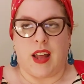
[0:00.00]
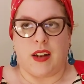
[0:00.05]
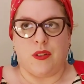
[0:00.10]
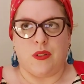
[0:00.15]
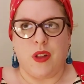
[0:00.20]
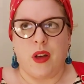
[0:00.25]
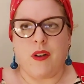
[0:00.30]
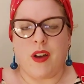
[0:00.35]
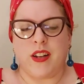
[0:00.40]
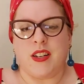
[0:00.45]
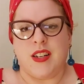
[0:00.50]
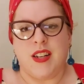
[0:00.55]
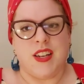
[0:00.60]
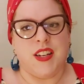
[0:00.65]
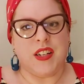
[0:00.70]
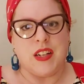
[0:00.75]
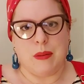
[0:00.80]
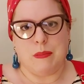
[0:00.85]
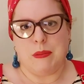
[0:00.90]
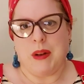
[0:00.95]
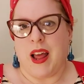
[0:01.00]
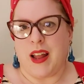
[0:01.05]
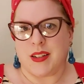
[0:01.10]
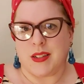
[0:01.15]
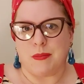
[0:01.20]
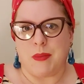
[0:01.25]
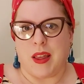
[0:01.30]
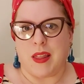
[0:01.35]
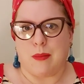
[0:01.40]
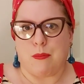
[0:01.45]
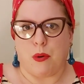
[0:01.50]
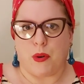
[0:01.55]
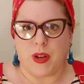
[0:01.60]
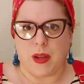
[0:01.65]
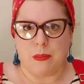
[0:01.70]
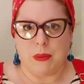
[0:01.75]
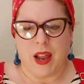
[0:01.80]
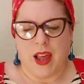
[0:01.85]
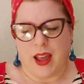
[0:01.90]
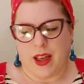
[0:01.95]
And although I'd initially planned to make the
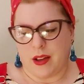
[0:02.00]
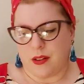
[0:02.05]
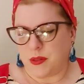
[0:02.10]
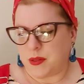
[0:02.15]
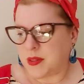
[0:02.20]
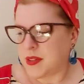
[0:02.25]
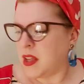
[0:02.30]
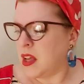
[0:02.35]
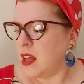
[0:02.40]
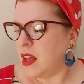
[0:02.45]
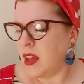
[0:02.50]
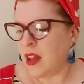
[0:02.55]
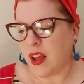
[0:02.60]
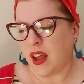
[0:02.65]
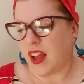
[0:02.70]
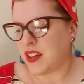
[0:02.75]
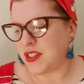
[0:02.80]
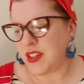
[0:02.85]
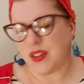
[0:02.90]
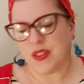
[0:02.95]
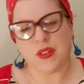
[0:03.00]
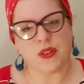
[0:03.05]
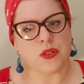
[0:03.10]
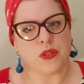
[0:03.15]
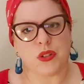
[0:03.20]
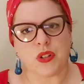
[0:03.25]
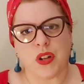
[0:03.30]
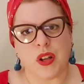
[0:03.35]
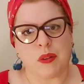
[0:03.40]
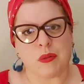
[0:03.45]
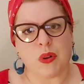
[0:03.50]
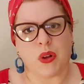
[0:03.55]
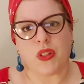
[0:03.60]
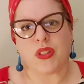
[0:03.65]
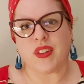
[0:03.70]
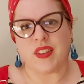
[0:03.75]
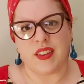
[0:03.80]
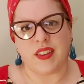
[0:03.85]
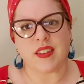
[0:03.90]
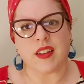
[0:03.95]
Bonnie blouse, I actually thought, you know
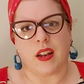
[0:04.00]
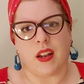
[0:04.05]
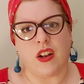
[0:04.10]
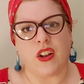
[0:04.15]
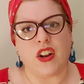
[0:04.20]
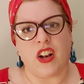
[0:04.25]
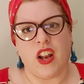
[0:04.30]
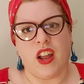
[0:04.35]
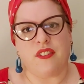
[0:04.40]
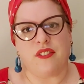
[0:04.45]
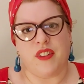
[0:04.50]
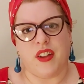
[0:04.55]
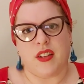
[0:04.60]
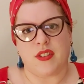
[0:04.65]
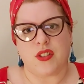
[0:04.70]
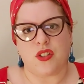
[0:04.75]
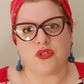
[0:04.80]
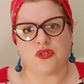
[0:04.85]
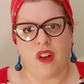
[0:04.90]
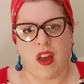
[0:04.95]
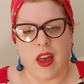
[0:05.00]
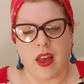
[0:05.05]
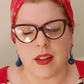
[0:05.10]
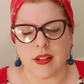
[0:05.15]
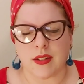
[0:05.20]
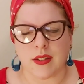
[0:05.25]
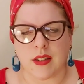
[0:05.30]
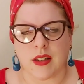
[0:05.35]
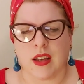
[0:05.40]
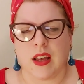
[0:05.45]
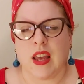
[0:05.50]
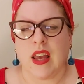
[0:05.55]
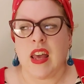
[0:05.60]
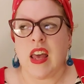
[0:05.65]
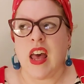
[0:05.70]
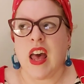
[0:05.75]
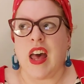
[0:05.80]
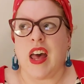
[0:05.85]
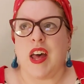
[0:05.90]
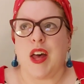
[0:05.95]
what, this is going to look lovely as a dress.
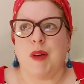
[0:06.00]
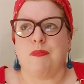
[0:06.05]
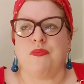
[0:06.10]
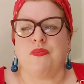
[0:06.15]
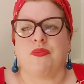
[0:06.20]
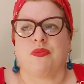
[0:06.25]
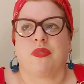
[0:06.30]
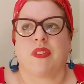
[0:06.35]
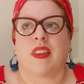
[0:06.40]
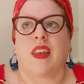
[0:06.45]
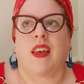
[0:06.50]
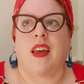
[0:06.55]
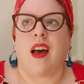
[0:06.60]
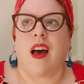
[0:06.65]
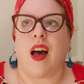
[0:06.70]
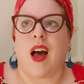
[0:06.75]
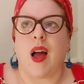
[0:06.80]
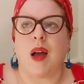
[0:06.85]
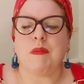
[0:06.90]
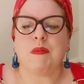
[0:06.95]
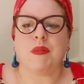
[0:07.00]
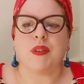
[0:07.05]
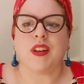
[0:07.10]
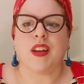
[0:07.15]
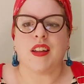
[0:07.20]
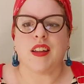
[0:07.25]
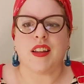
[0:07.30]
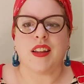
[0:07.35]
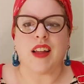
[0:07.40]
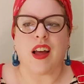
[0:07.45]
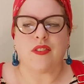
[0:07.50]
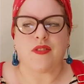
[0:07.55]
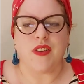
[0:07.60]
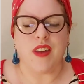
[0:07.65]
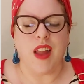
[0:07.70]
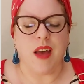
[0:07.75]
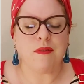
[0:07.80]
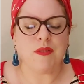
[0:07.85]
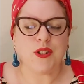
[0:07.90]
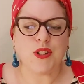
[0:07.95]
I'm
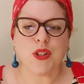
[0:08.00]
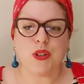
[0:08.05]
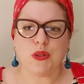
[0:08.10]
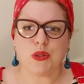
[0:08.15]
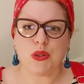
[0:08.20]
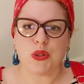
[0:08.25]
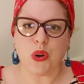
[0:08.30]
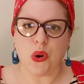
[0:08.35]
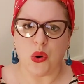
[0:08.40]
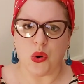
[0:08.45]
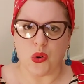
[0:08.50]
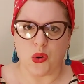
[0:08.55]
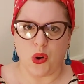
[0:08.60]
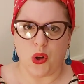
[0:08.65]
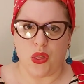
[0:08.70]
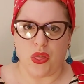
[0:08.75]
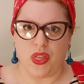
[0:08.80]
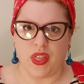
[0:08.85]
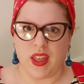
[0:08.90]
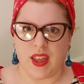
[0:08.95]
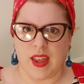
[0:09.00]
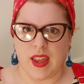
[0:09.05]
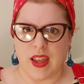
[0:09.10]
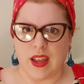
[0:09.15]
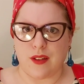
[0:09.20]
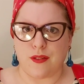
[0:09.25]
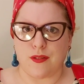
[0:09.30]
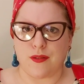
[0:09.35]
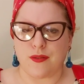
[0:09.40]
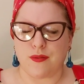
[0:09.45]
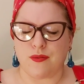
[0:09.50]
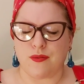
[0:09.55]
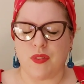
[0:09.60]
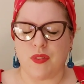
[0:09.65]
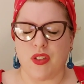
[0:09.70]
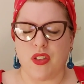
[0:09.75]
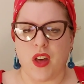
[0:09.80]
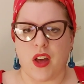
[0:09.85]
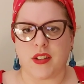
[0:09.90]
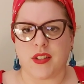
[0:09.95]
never too sure on the
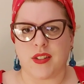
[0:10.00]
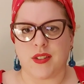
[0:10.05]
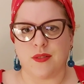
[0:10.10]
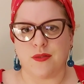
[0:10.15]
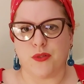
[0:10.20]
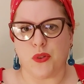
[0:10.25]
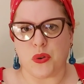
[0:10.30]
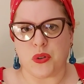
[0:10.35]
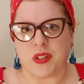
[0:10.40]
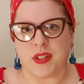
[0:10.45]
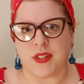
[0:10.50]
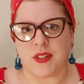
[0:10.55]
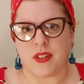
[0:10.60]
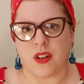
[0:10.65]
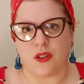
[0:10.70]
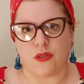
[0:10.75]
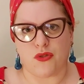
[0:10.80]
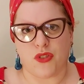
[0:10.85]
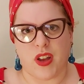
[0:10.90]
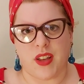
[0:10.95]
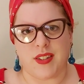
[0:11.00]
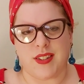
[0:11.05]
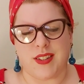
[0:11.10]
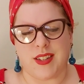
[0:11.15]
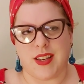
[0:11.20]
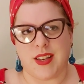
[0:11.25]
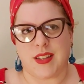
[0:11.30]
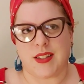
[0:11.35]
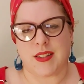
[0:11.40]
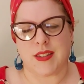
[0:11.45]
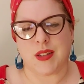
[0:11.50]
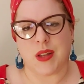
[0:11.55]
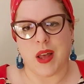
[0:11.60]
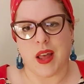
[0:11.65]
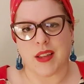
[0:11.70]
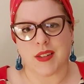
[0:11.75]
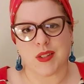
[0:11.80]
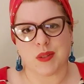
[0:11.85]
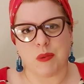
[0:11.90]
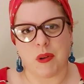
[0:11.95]
30s and 40s style dresses
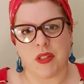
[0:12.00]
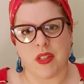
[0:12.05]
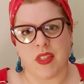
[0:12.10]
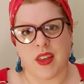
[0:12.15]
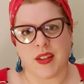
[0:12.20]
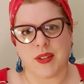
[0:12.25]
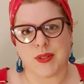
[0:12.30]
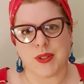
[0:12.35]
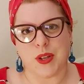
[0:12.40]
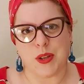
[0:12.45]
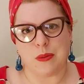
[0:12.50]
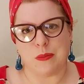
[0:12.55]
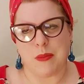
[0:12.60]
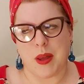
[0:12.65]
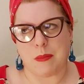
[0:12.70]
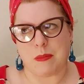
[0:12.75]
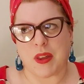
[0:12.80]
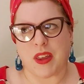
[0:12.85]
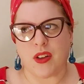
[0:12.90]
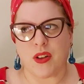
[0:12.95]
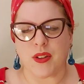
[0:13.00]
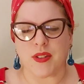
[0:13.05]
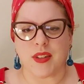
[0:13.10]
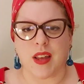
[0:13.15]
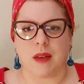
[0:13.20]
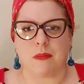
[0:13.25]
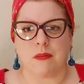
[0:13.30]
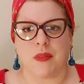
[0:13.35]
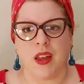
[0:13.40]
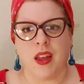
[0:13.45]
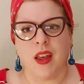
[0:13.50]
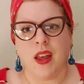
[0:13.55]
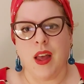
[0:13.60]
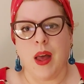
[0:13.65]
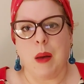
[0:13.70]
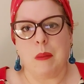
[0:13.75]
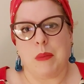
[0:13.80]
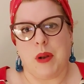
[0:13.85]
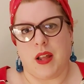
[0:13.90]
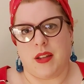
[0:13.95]
as to whether they suit me, because I'm
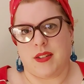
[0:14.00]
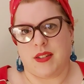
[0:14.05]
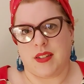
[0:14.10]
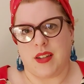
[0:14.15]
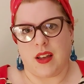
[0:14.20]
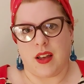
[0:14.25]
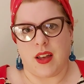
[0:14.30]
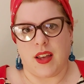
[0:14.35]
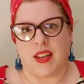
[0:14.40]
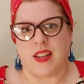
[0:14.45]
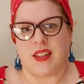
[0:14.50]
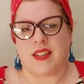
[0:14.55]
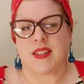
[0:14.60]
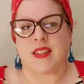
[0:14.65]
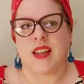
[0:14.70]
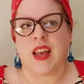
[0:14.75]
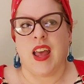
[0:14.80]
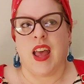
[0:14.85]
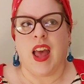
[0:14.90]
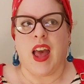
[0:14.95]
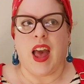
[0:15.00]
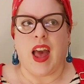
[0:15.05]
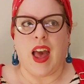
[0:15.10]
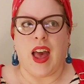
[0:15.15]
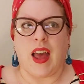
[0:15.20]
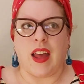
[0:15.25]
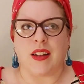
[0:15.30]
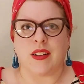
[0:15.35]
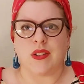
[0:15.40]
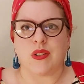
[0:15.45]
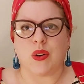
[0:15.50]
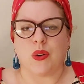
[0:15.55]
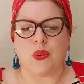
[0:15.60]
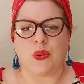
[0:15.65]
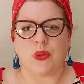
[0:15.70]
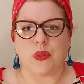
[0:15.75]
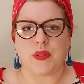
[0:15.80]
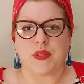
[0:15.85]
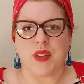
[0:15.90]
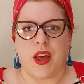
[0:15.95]
plus size, and
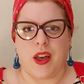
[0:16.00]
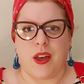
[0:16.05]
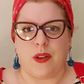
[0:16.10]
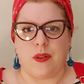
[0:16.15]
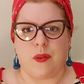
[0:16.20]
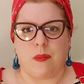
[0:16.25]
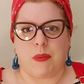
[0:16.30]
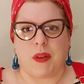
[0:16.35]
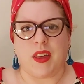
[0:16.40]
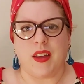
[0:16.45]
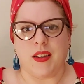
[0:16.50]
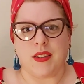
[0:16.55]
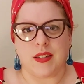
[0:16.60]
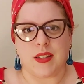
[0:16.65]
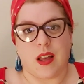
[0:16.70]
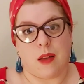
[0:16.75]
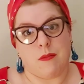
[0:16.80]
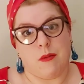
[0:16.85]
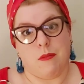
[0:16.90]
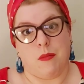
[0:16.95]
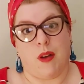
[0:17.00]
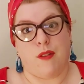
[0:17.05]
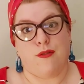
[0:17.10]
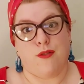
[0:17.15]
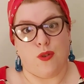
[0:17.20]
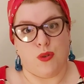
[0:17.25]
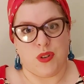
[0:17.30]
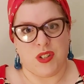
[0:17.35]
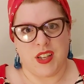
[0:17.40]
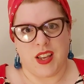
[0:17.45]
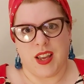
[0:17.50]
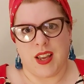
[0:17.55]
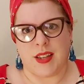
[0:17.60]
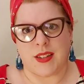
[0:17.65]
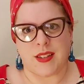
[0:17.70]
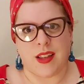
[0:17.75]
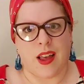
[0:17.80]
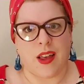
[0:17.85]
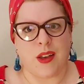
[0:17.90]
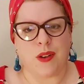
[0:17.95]
also because I'm in my
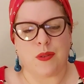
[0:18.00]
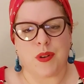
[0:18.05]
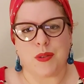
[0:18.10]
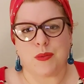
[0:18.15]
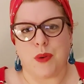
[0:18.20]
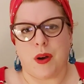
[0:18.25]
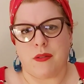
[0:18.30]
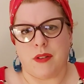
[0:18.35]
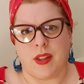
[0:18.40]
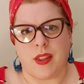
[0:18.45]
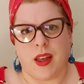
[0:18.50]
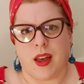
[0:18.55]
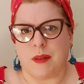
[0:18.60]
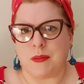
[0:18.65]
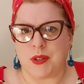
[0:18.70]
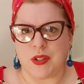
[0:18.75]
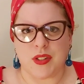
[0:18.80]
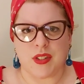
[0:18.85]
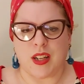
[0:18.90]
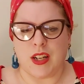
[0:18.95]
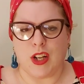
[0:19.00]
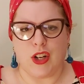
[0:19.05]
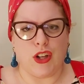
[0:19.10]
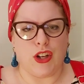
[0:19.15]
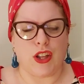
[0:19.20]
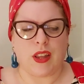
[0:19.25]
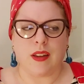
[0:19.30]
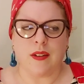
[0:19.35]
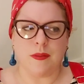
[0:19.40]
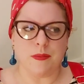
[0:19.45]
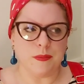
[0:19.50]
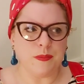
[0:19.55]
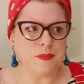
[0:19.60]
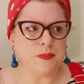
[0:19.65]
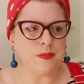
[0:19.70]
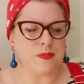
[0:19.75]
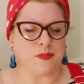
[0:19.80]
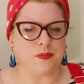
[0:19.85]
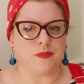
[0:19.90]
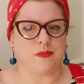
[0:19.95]
40s, I always worry that I'm just going to
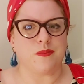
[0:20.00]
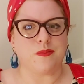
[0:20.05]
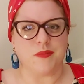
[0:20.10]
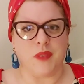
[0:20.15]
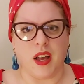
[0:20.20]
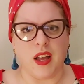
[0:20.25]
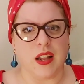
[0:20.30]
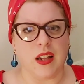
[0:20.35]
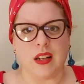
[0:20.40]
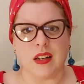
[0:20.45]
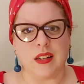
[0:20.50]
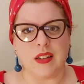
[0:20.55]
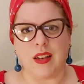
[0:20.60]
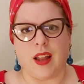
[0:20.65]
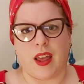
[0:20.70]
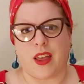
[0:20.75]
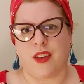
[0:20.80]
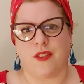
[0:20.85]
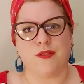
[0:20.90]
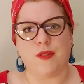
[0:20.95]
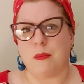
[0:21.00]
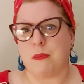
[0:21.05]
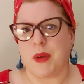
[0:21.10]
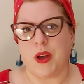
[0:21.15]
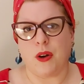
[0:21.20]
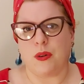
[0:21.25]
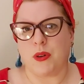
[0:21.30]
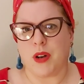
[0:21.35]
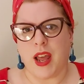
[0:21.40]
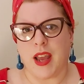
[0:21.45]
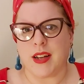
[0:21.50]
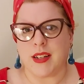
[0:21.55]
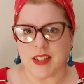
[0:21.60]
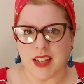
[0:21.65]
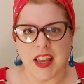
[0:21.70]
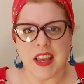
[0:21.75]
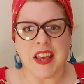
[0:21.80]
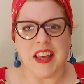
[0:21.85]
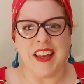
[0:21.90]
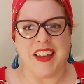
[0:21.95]
look like a frumpy old
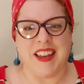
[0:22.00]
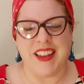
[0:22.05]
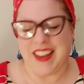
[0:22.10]
lady.